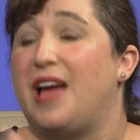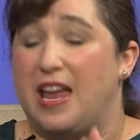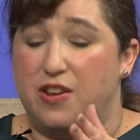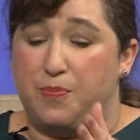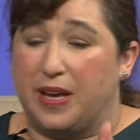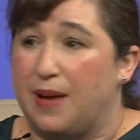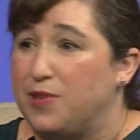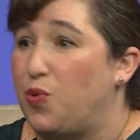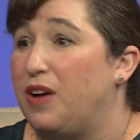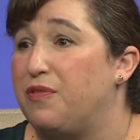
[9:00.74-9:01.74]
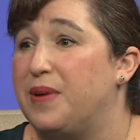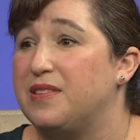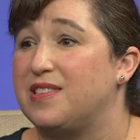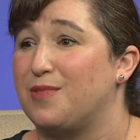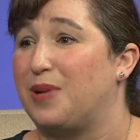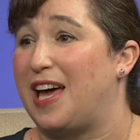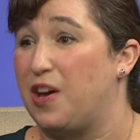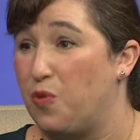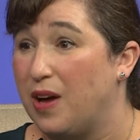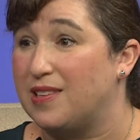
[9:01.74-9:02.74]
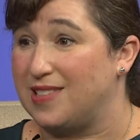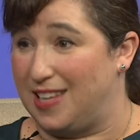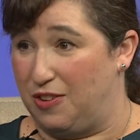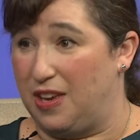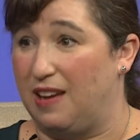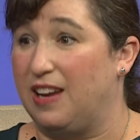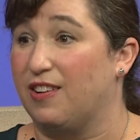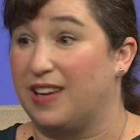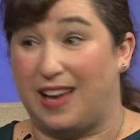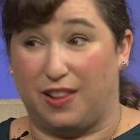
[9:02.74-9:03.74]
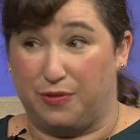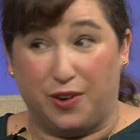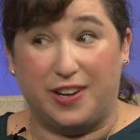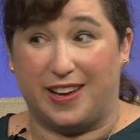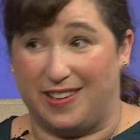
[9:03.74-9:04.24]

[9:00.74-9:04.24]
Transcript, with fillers: and you pick up 12 months supply at once like you can here in california